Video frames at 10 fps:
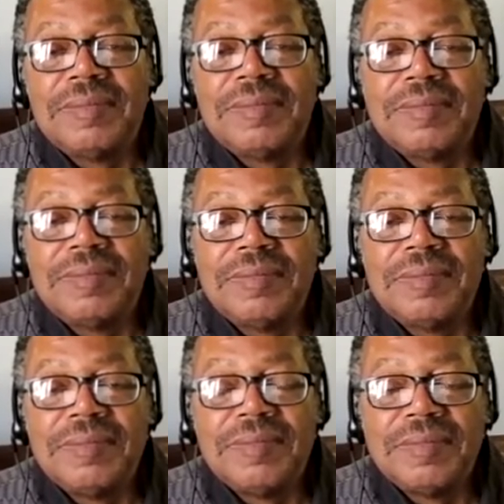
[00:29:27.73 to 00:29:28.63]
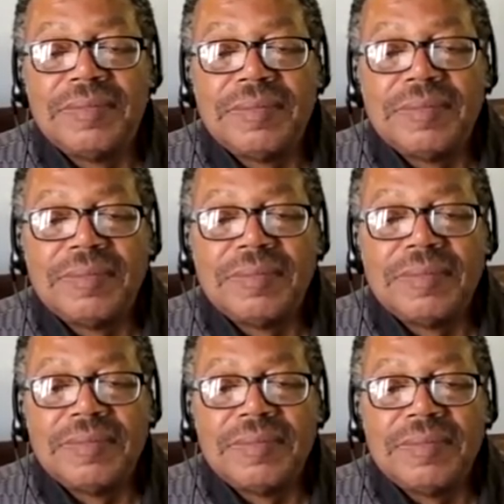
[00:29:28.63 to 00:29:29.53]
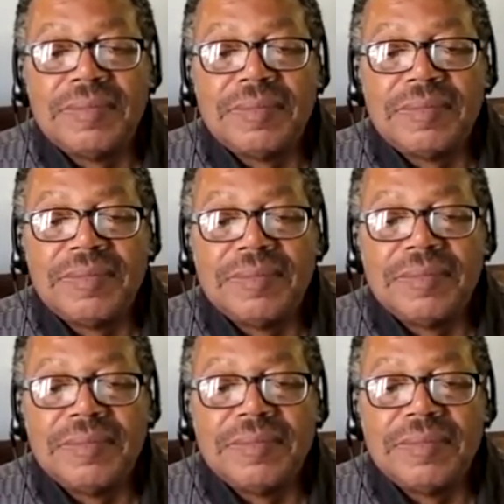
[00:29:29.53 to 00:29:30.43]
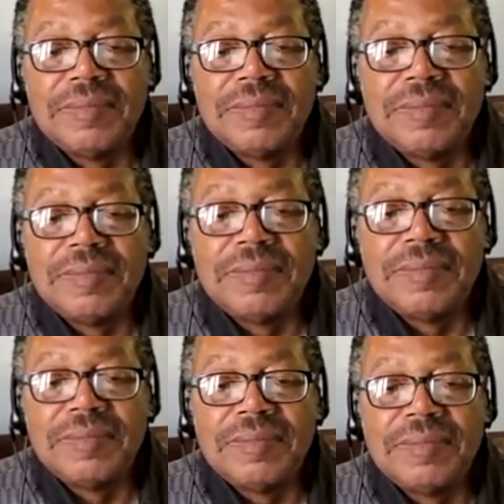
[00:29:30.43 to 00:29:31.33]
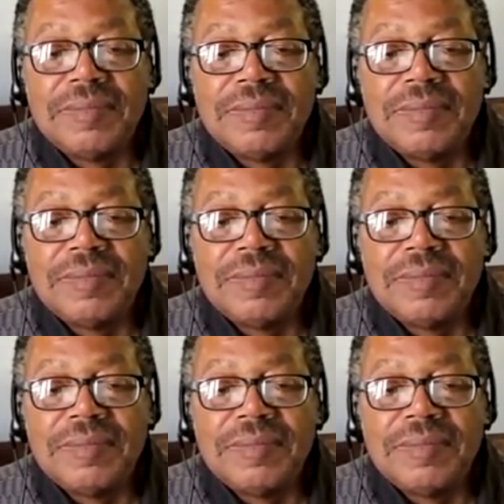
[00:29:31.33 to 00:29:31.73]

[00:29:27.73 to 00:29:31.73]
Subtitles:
[no speech]